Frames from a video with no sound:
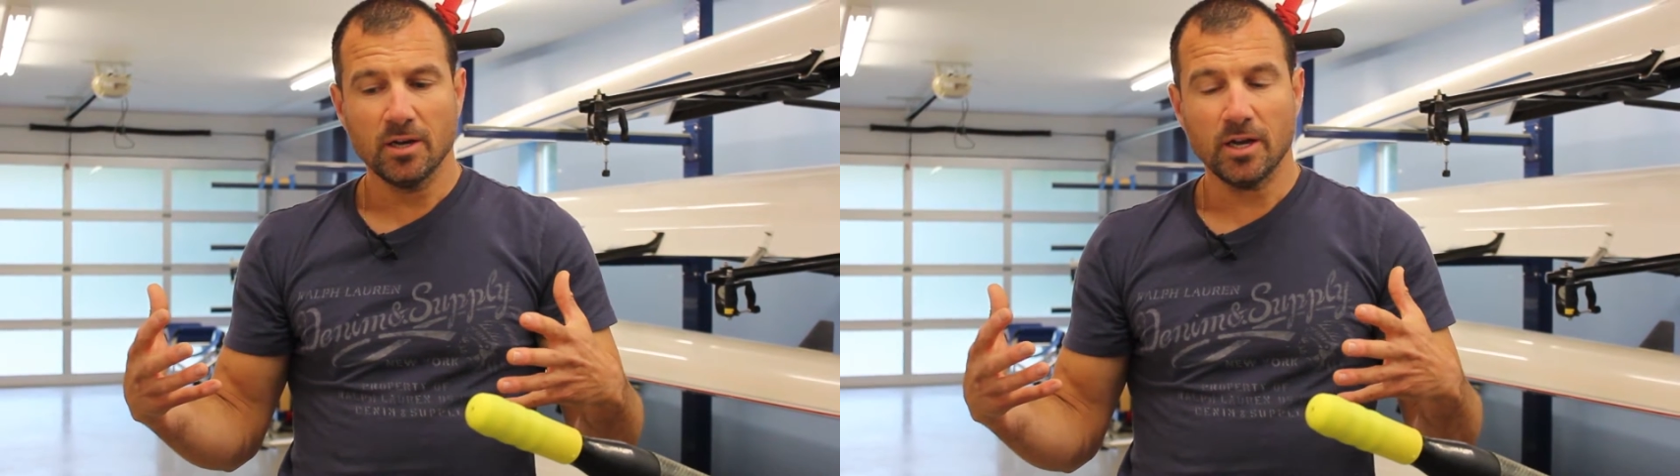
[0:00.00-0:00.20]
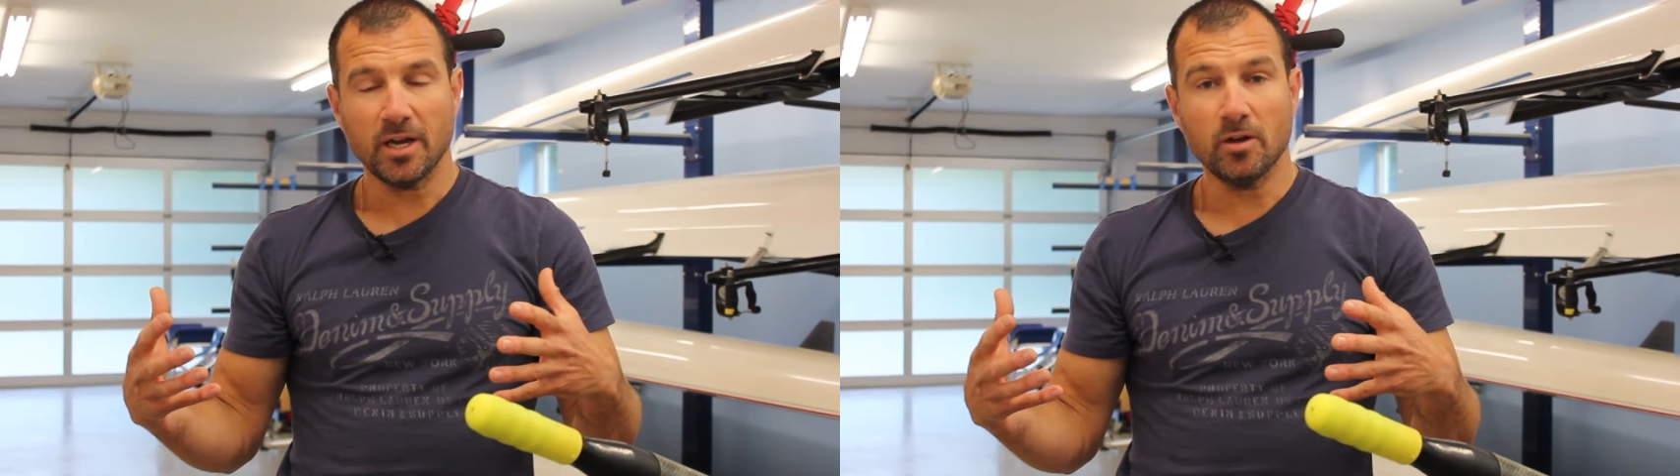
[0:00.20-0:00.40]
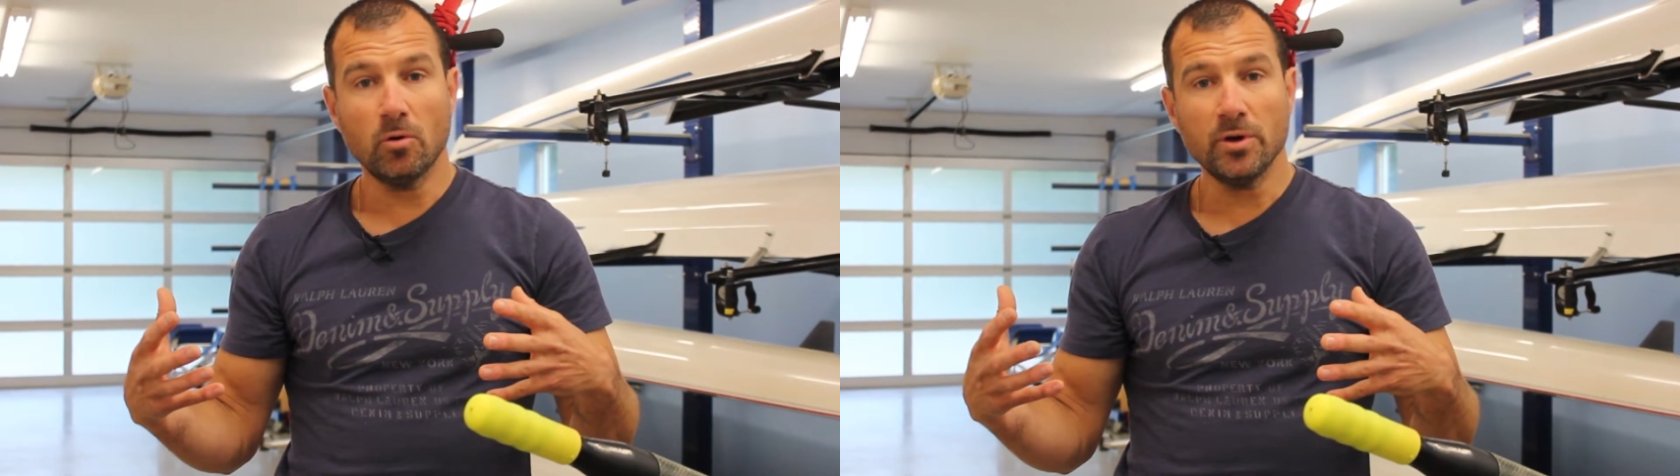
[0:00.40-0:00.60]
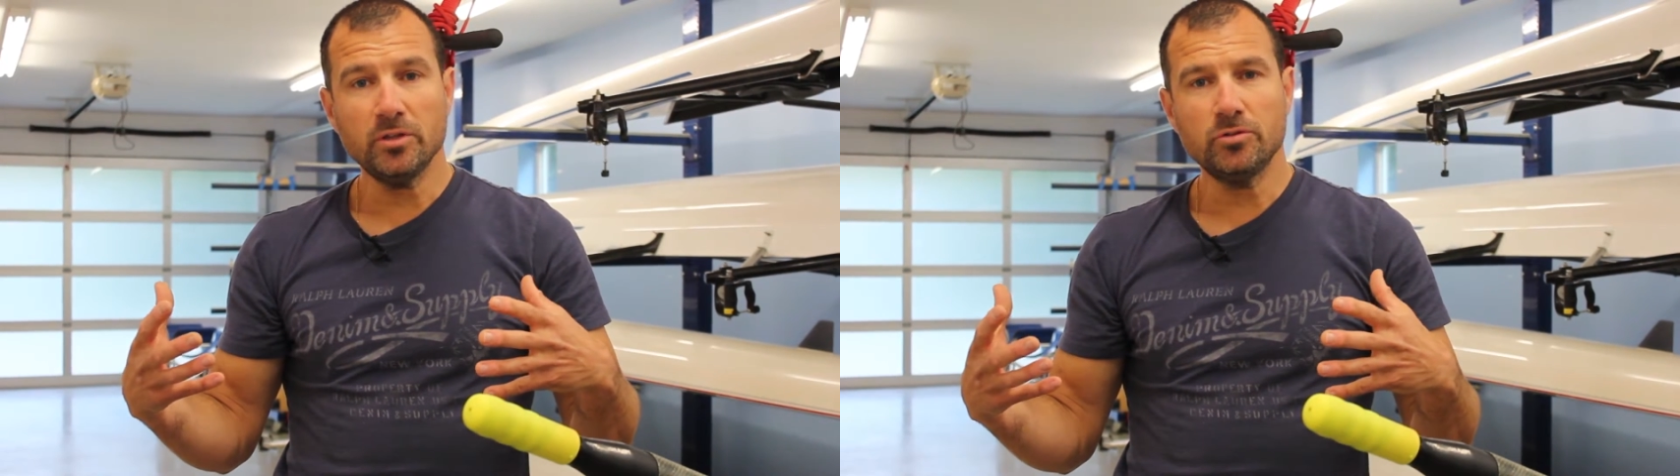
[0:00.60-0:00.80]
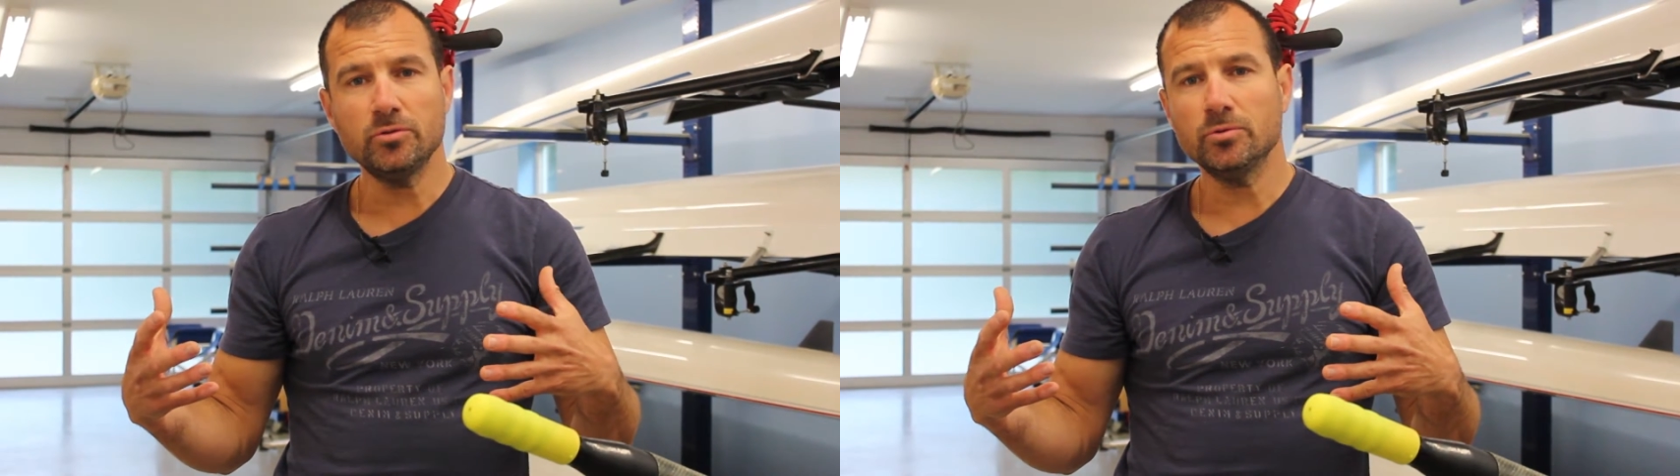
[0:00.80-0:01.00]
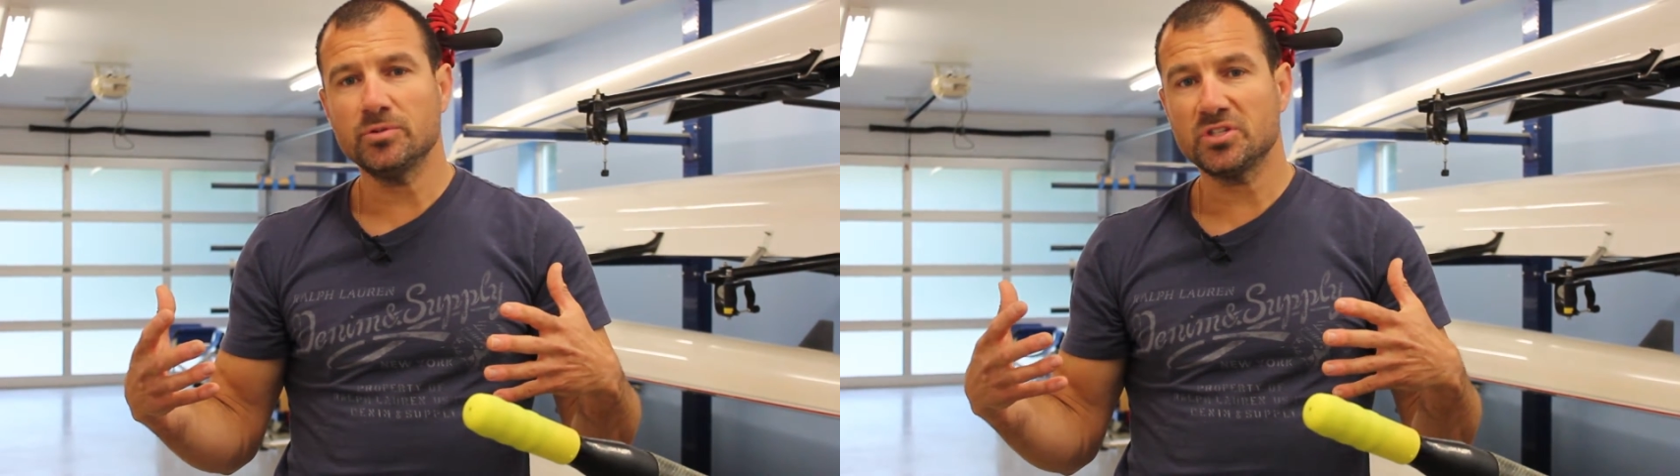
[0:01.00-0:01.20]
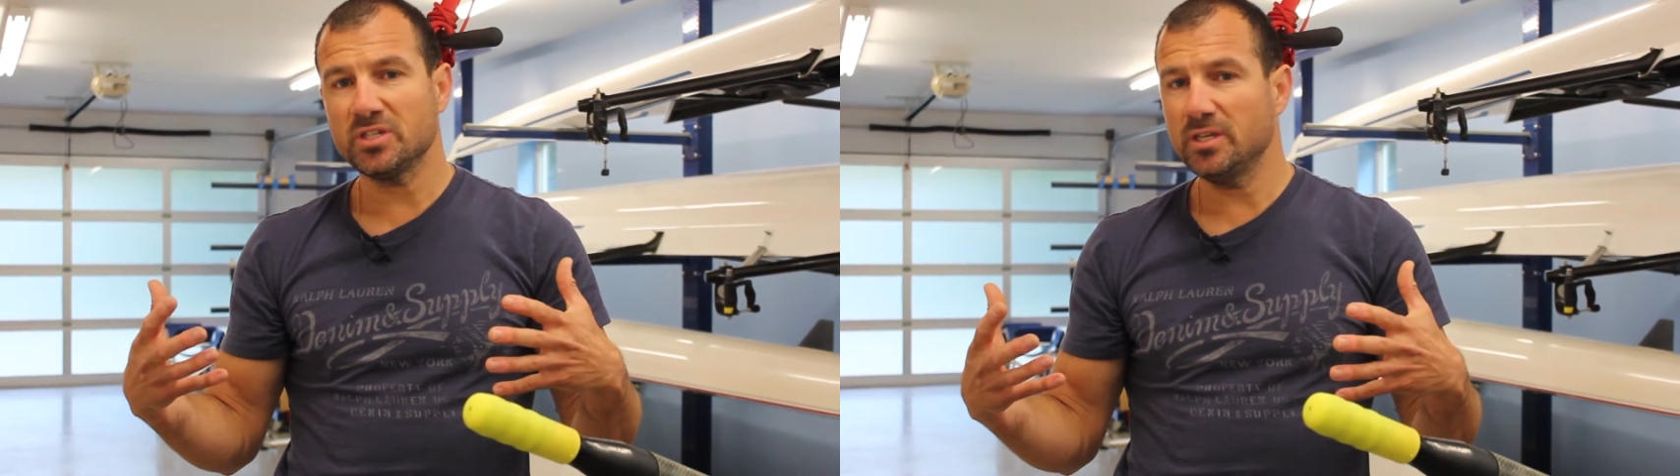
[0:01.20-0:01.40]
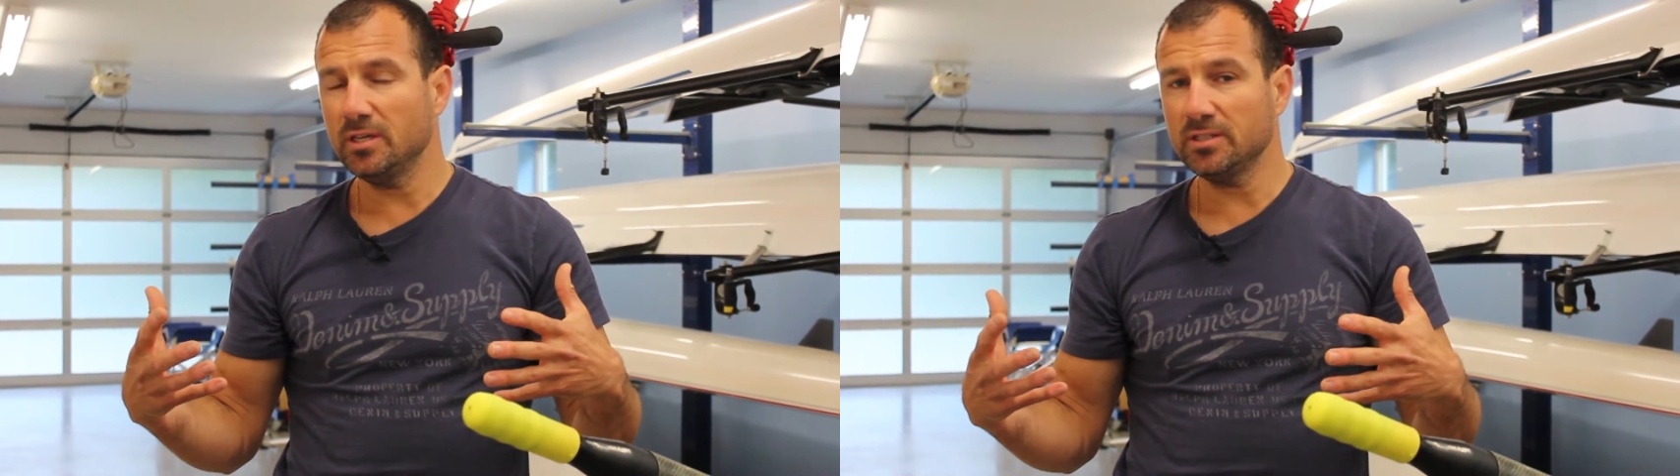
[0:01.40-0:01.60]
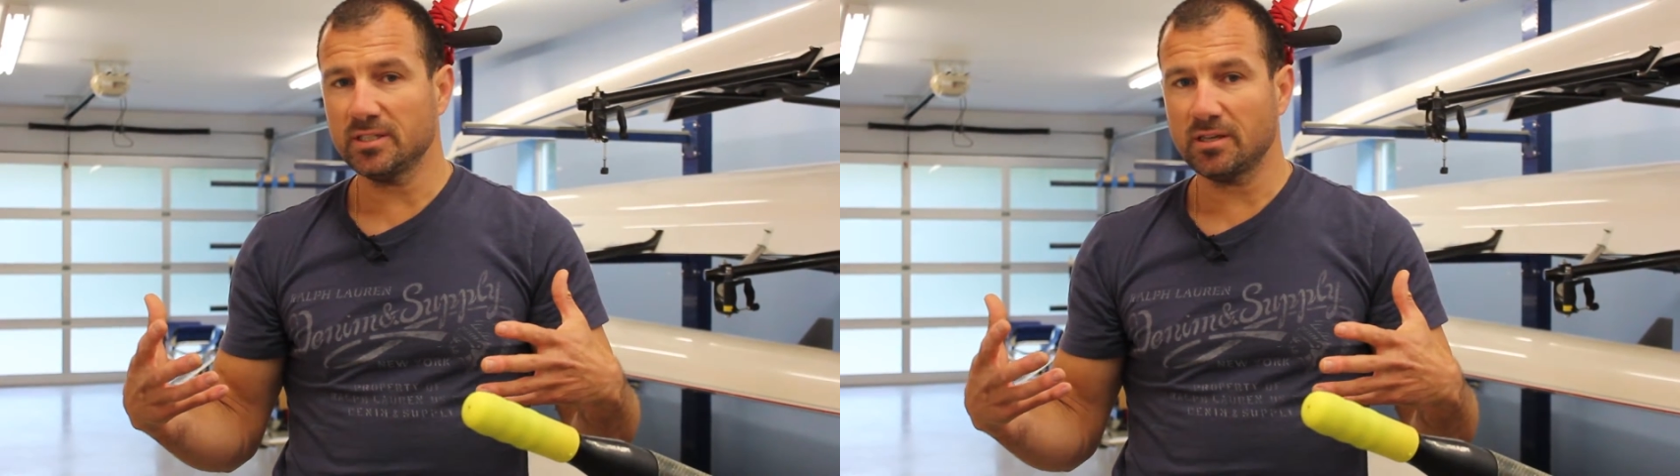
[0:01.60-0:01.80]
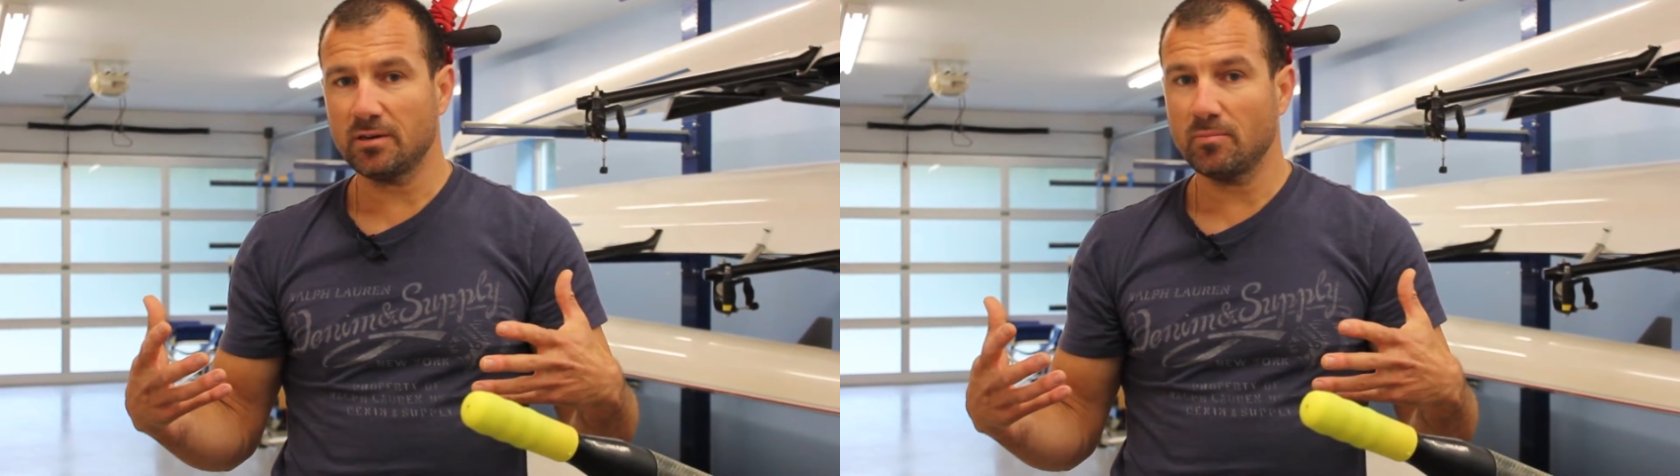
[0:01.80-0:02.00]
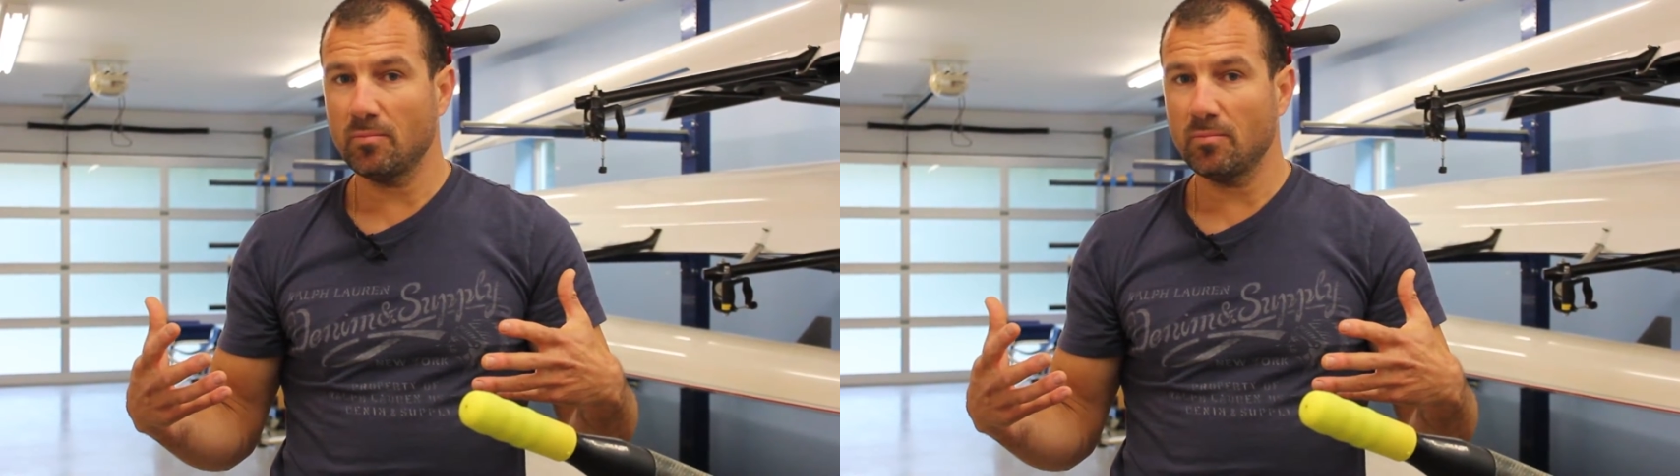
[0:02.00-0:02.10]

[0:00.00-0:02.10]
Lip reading: go into skills that are